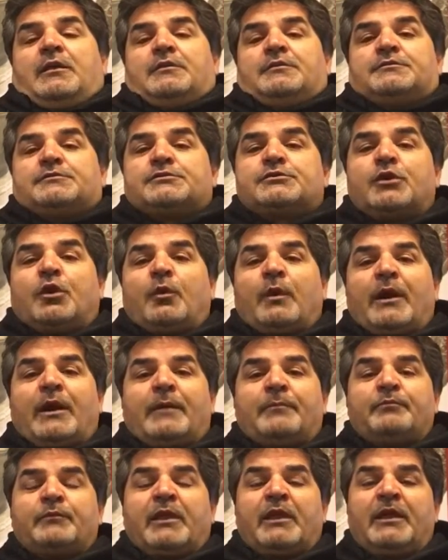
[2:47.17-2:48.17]
So
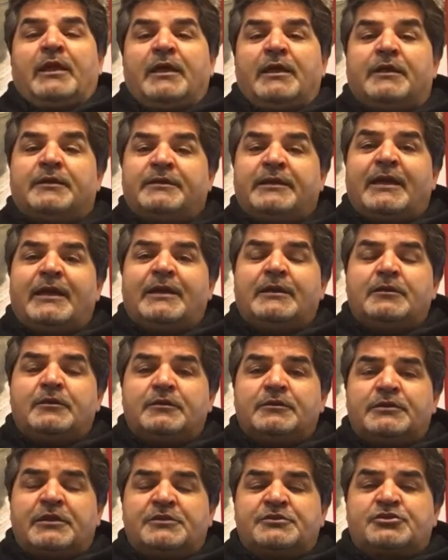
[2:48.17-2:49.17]
then
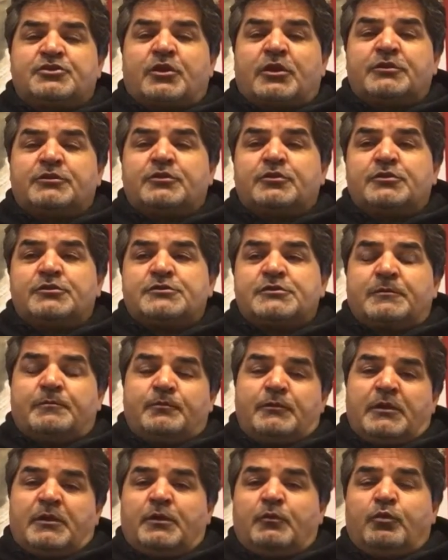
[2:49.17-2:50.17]
the instructors
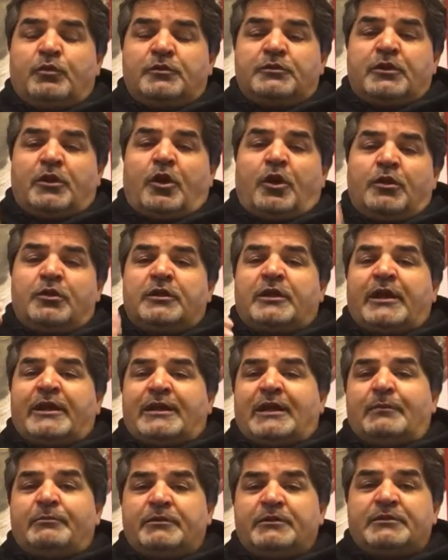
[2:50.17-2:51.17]
will all
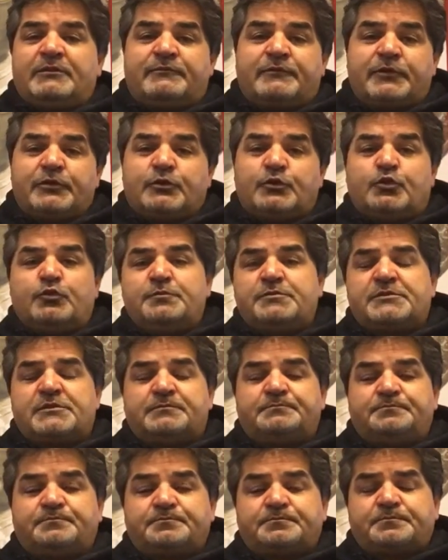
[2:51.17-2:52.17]
line up in different groups.
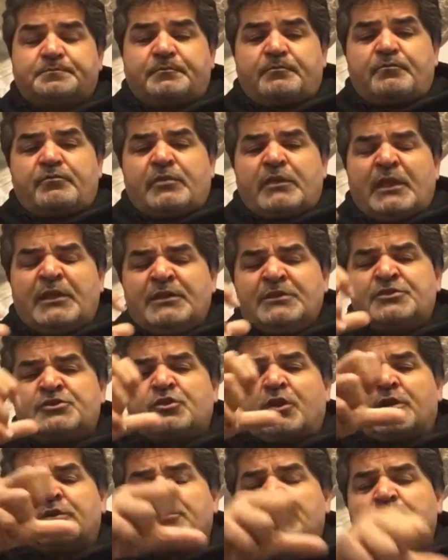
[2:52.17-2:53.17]
The
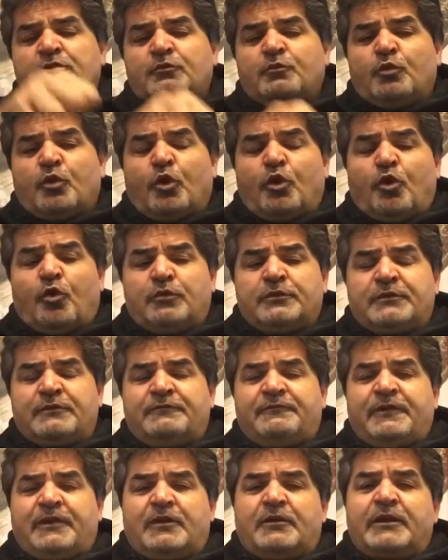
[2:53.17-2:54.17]
instructor will hold the
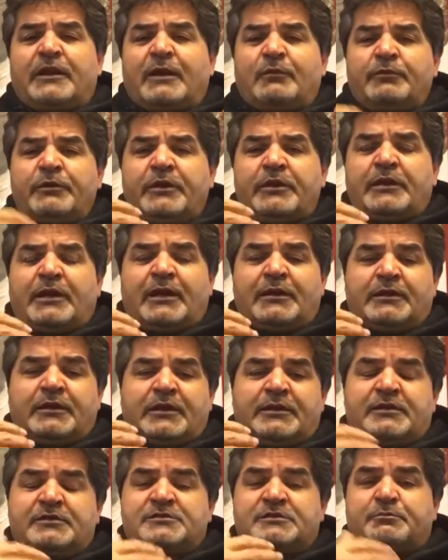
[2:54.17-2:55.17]
fear,
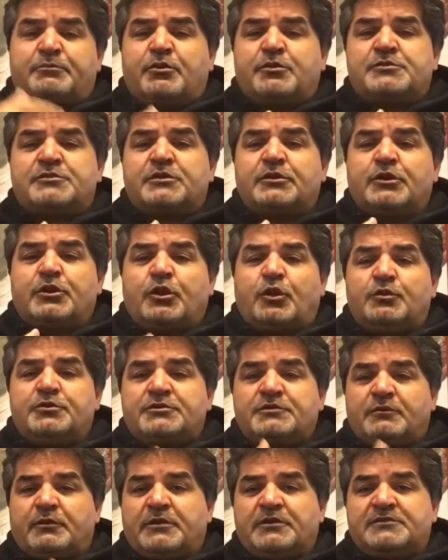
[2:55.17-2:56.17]
and there's a personal
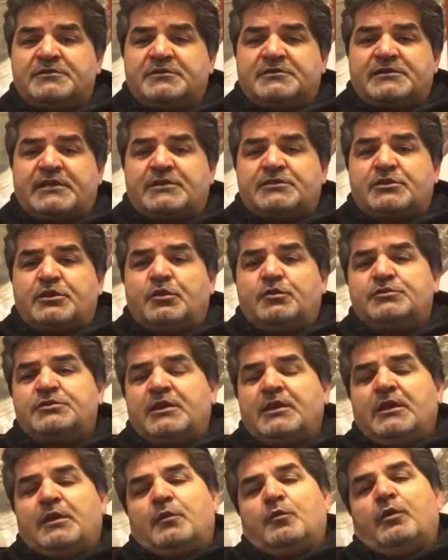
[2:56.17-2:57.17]
coach, or one of the success coach,
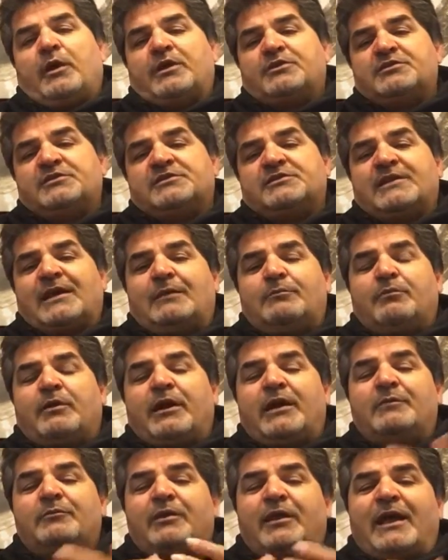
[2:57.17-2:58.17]
will actually stand
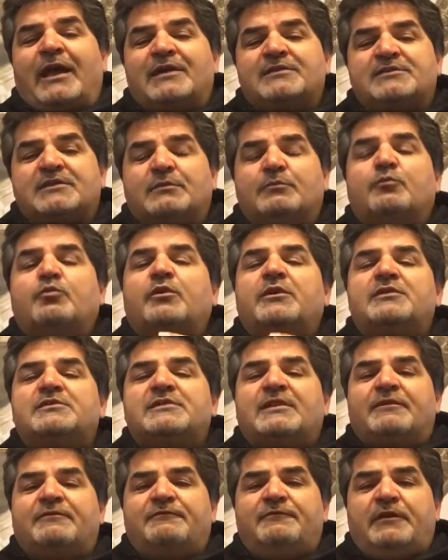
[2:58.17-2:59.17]
by and will ask them, what is
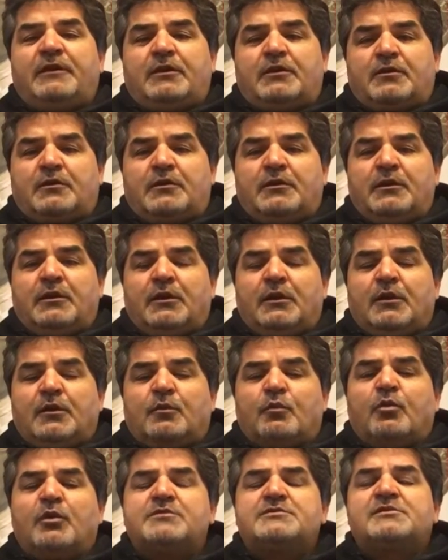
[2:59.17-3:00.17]
that fear?
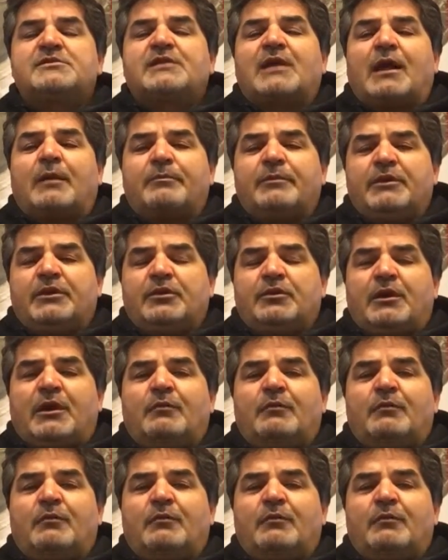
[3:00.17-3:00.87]
What's stopping you?